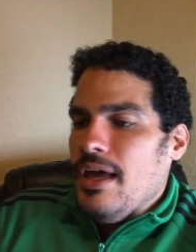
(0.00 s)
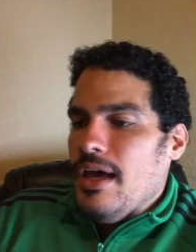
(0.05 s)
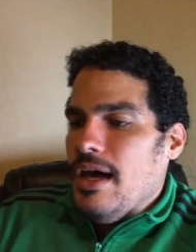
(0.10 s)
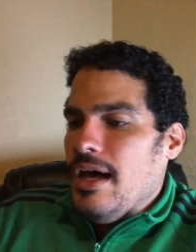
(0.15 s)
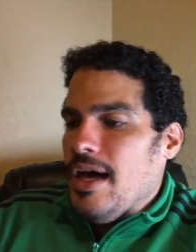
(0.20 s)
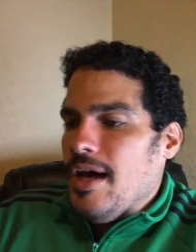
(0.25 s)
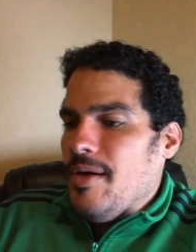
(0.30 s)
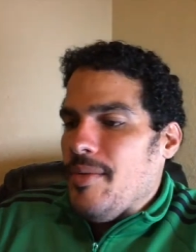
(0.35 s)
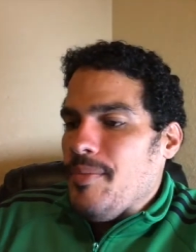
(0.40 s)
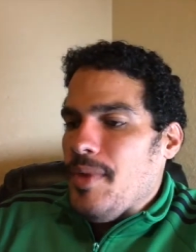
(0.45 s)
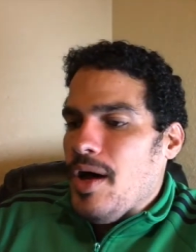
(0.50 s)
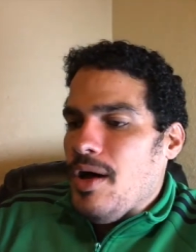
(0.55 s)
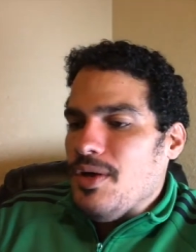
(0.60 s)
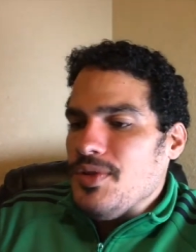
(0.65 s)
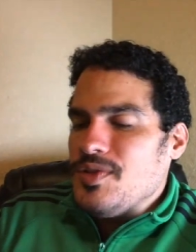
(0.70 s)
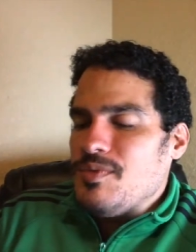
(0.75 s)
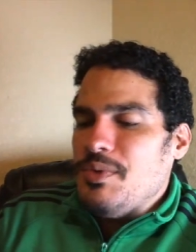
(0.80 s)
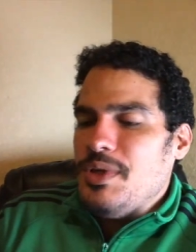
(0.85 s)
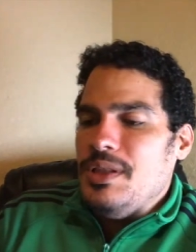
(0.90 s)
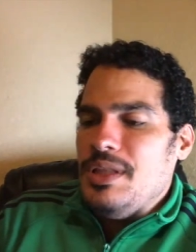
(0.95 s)
Um,
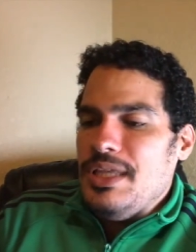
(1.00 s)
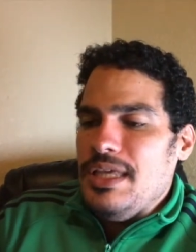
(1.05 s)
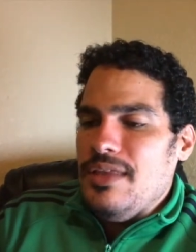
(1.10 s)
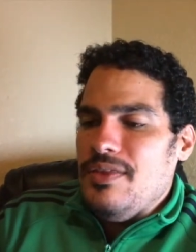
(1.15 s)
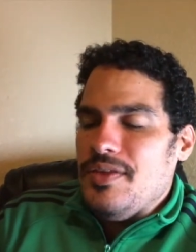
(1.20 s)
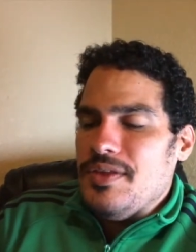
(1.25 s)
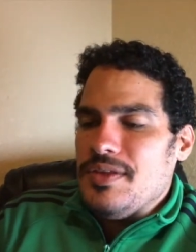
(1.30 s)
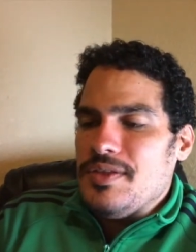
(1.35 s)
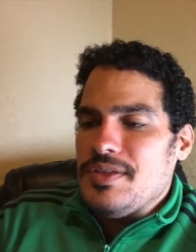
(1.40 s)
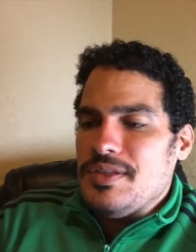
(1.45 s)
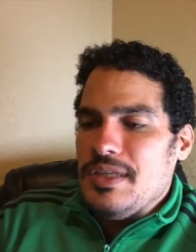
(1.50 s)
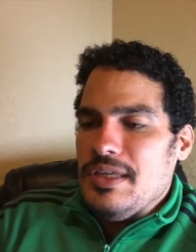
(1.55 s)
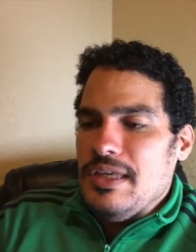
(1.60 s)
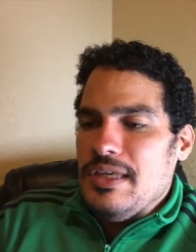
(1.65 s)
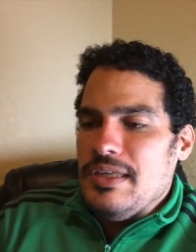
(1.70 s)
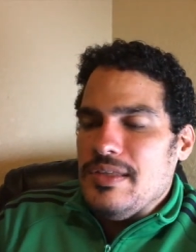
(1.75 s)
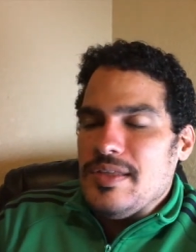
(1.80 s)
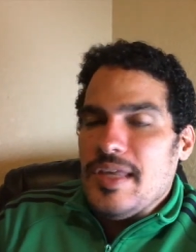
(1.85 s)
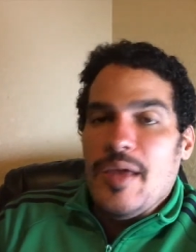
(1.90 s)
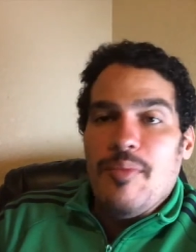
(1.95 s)
ultimately, this
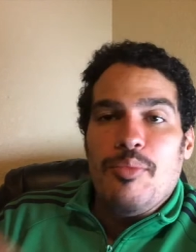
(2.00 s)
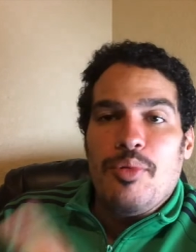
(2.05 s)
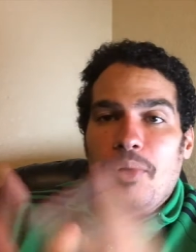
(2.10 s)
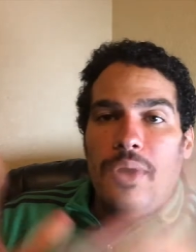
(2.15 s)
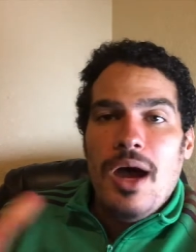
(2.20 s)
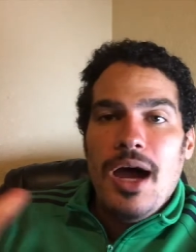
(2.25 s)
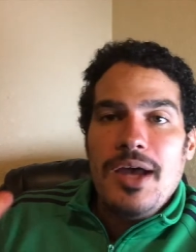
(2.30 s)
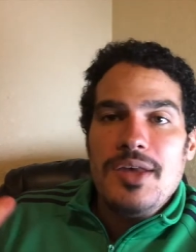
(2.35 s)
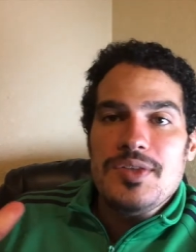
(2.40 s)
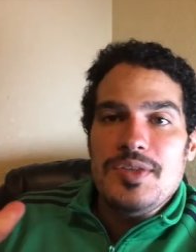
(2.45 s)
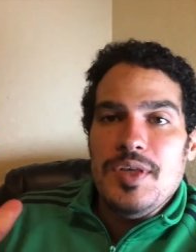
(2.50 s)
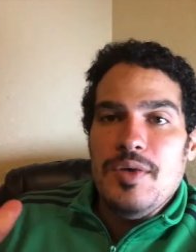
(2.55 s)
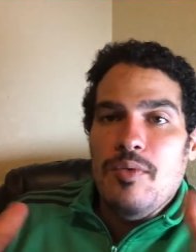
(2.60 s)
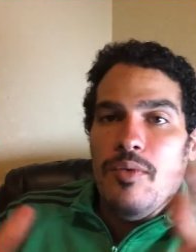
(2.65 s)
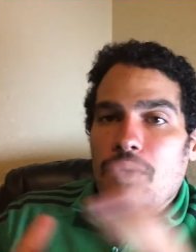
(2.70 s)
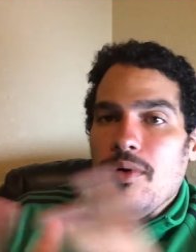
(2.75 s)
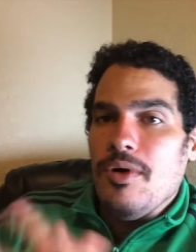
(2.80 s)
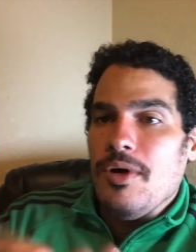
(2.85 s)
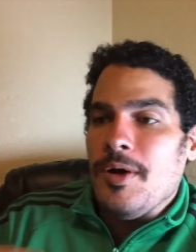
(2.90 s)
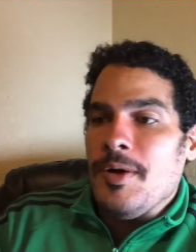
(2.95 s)
is a proxy
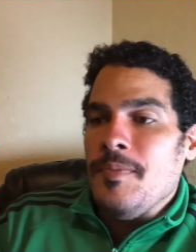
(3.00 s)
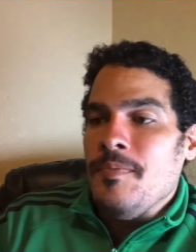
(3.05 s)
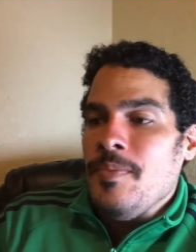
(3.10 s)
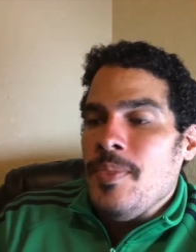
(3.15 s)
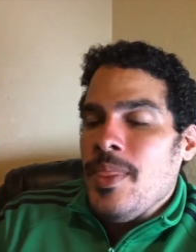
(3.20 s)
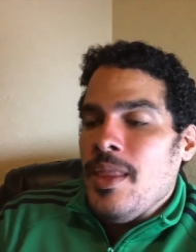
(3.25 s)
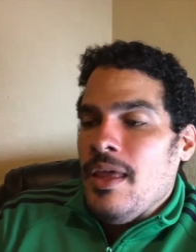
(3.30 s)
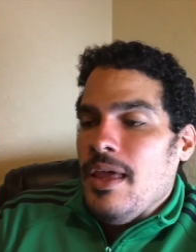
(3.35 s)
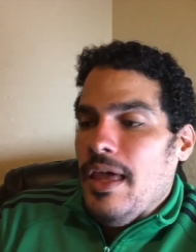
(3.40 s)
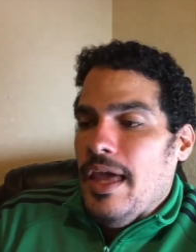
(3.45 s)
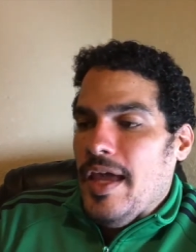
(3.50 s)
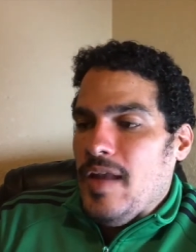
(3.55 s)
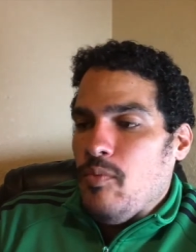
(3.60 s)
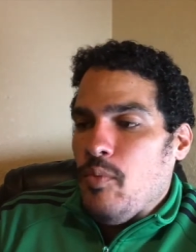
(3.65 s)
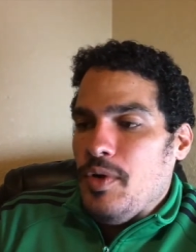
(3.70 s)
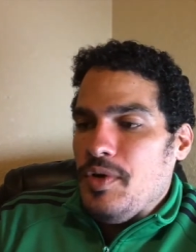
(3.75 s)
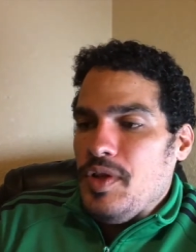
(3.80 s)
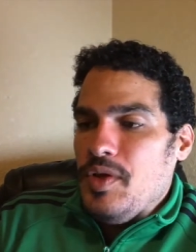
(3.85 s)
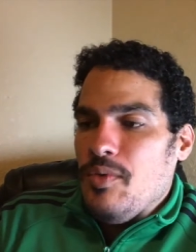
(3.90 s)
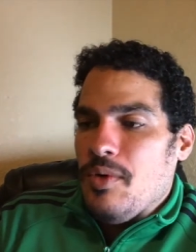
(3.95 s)
war and
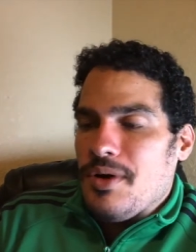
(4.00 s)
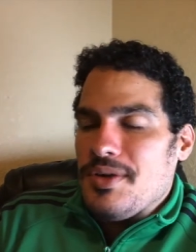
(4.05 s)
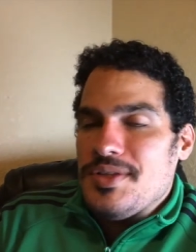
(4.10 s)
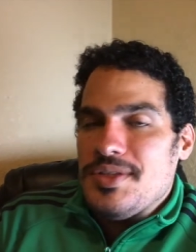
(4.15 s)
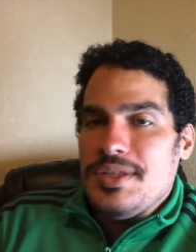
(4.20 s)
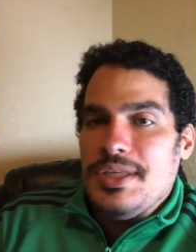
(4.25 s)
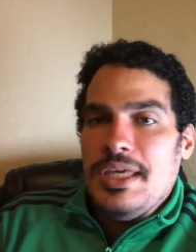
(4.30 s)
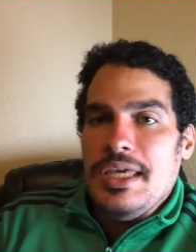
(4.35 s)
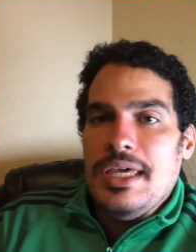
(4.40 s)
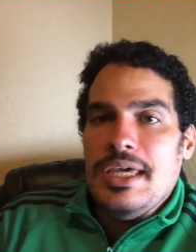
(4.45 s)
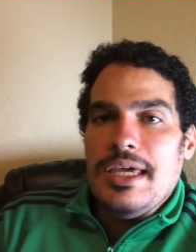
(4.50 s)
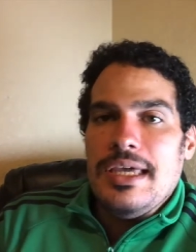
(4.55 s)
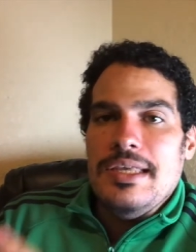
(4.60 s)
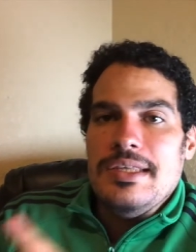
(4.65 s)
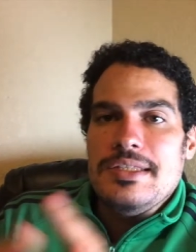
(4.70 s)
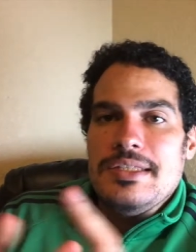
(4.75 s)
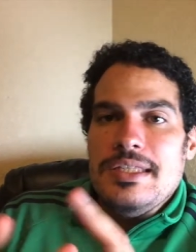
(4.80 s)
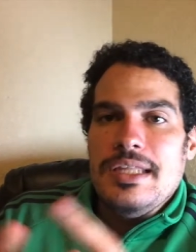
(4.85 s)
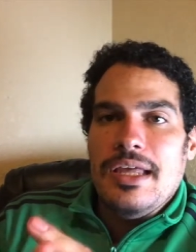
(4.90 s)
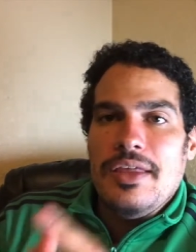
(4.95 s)
what you are seeing
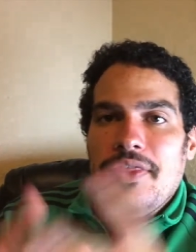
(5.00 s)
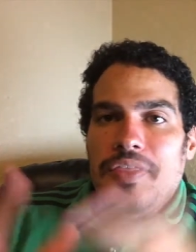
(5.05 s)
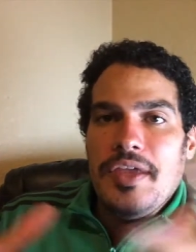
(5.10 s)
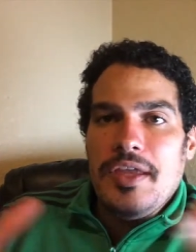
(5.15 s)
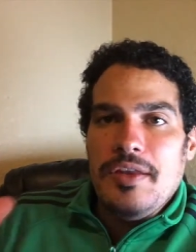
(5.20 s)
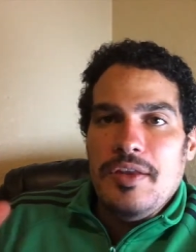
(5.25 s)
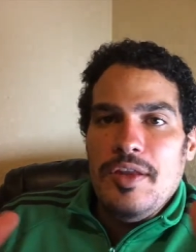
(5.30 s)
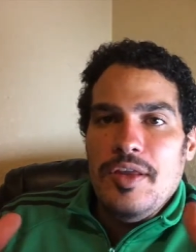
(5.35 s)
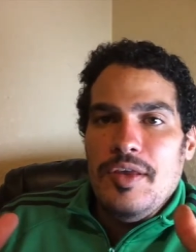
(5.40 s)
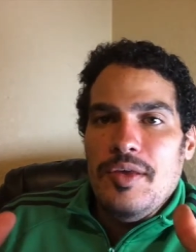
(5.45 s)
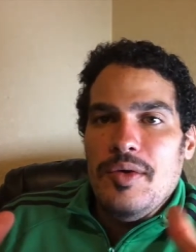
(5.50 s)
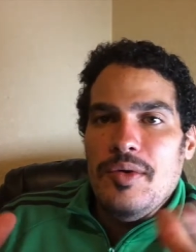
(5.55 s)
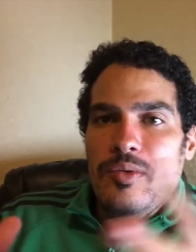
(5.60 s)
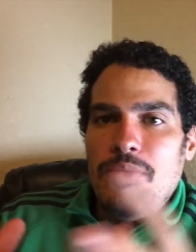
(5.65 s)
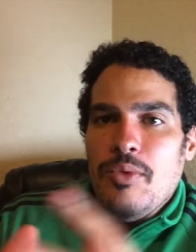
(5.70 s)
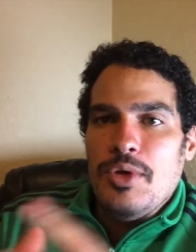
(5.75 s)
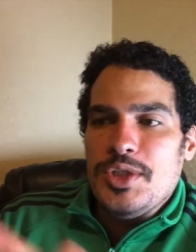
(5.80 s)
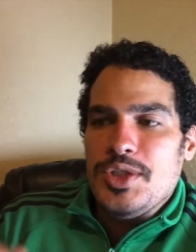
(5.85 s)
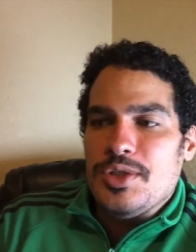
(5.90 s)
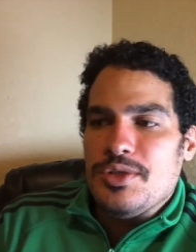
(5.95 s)
is nothing new.
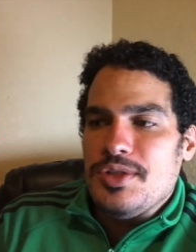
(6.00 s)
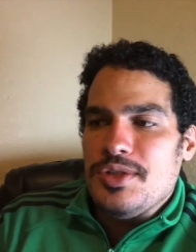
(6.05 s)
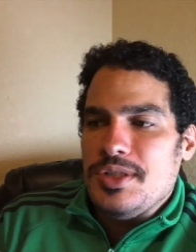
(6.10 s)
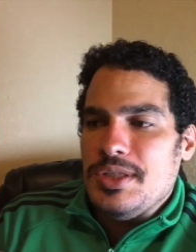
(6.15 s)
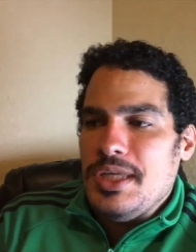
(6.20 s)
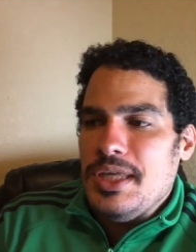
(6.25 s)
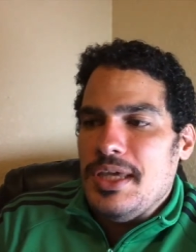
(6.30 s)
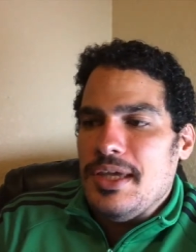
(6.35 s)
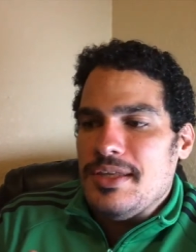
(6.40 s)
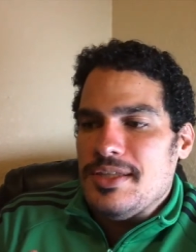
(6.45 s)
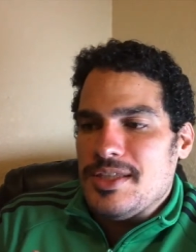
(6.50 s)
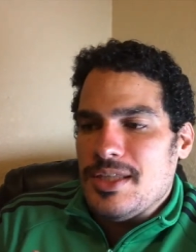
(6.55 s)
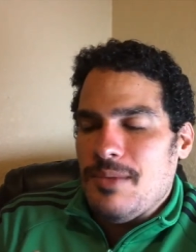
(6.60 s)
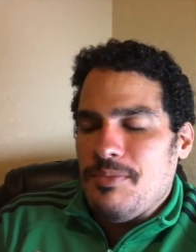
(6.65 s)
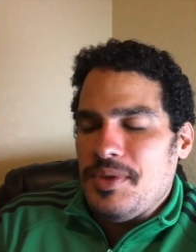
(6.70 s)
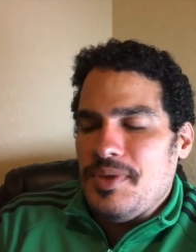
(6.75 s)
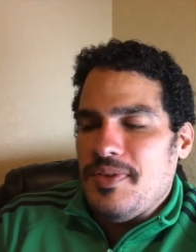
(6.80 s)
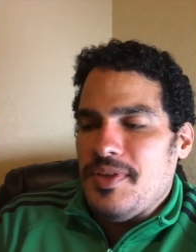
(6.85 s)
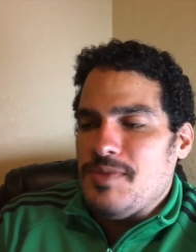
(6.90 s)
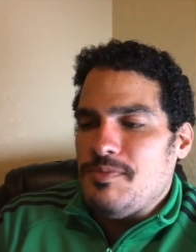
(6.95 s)
What you're seeing is
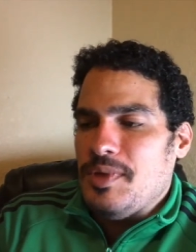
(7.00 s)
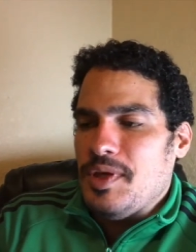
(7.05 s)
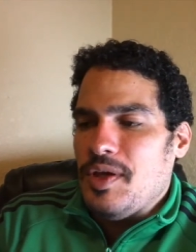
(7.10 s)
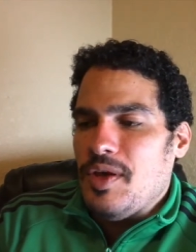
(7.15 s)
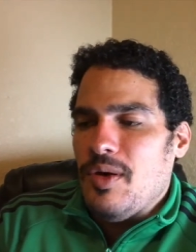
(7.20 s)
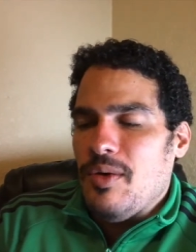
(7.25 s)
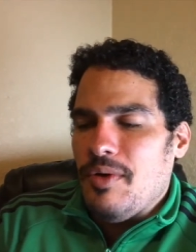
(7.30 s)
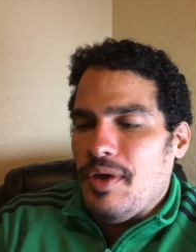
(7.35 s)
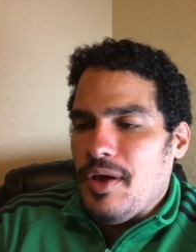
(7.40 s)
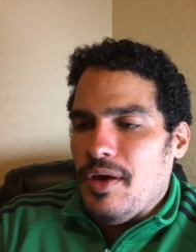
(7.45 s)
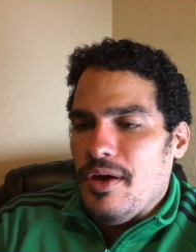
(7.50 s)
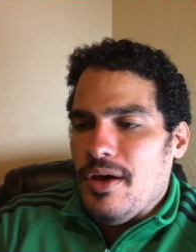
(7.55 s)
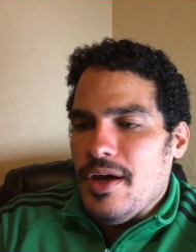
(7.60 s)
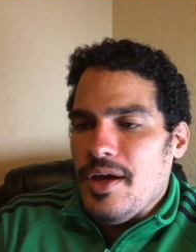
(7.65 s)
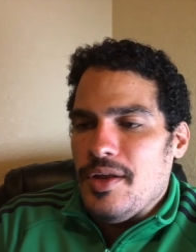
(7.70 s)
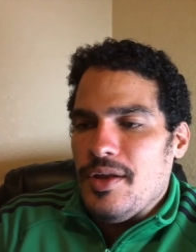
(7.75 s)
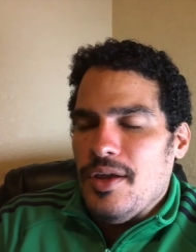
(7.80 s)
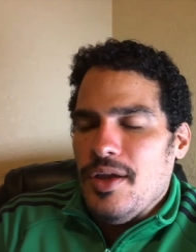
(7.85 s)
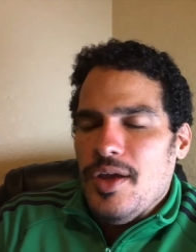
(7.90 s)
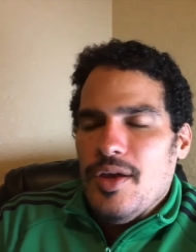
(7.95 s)
something that's been going
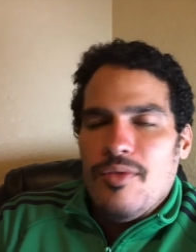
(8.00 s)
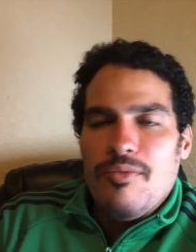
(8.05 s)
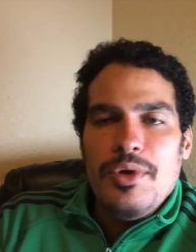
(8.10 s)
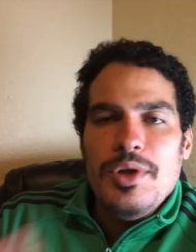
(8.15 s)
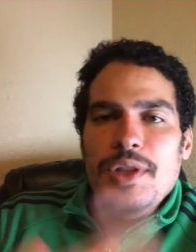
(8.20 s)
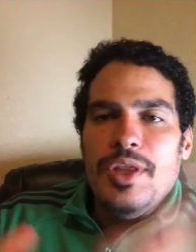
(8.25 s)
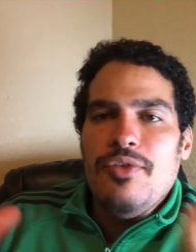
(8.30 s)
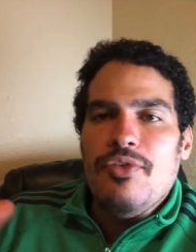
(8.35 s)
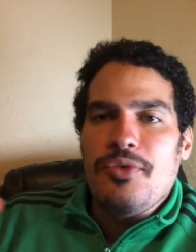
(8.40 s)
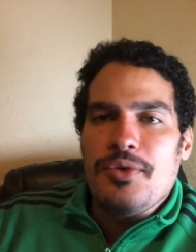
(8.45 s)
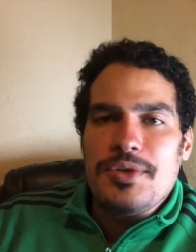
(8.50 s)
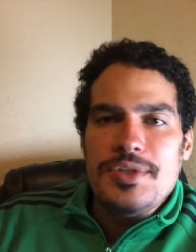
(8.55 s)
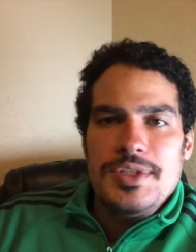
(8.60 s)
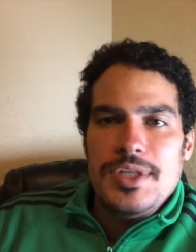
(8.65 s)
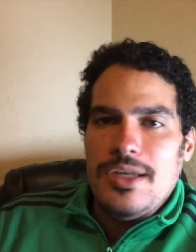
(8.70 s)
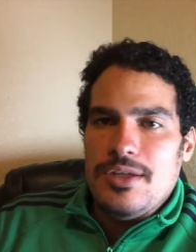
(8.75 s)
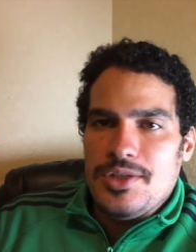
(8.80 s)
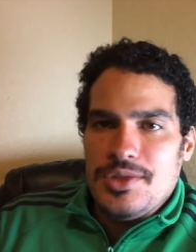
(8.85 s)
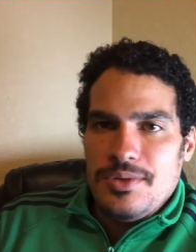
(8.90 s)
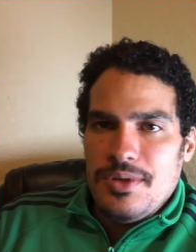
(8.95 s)
on really for
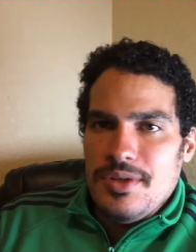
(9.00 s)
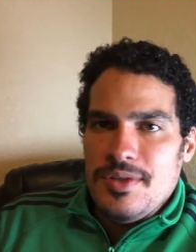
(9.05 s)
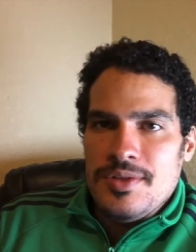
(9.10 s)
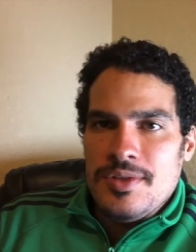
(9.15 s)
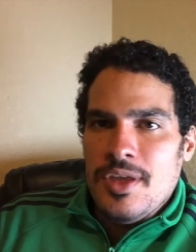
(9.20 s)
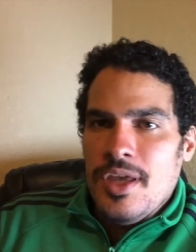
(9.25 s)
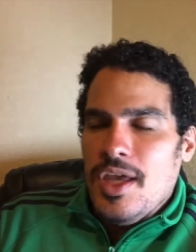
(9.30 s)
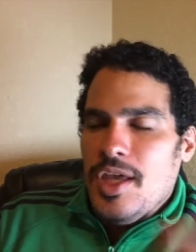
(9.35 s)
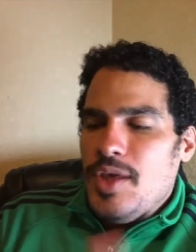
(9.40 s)
centuries.